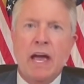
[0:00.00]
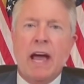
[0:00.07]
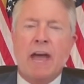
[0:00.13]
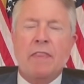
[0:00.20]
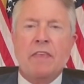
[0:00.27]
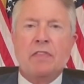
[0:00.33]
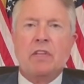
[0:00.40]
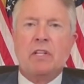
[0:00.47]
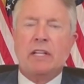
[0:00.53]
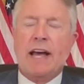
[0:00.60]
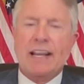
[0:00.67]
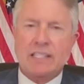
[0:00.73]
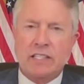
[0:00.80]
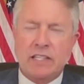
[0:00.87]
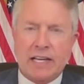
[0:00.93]
And then the
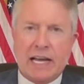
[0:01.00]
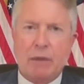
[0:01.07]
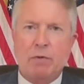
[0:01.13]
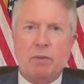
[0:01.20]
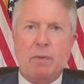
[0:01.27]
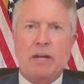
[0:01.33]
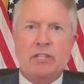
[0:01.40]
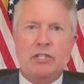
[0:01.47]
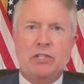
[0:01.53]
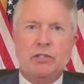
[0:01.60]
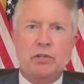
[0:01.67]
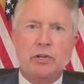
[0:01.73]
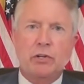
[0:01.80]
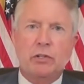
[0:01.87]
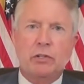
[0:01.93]
last thing I would mention
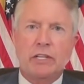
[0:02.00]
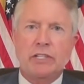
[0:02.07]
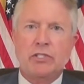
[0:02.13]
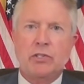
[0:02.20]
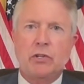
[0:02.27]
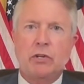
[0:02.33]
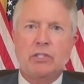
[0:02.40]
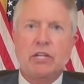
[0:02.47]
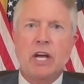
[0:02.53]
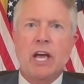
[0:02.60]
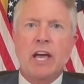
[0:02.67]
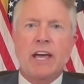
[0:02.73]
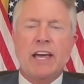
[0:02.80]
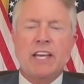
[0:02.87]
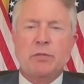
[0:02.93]
to your listeners
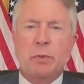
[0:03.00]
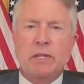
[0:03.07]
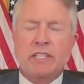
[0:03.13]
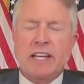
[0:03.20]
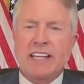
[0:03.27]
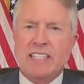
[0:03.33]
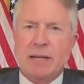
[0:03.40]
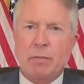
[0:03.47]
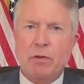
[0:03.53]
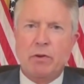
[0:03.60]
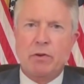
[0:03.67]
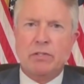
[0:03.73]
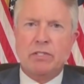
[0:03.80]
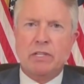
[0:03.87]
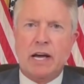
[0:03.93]
is we take some of
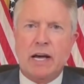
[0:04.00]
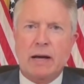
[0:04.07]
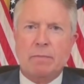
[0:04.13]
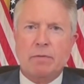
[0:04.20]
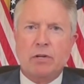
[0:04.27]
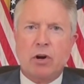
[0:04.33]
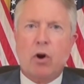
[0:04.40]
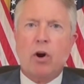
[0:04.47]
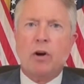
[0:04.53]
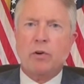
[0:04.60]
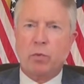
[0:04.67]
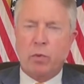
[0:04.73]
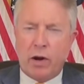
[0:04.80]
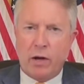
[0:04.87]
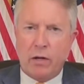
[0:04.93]
those
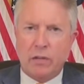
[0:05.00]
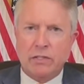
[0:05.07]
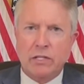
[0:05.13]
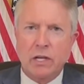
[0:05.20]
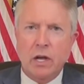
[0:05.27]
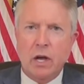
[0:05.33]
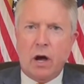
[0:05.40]
guardrails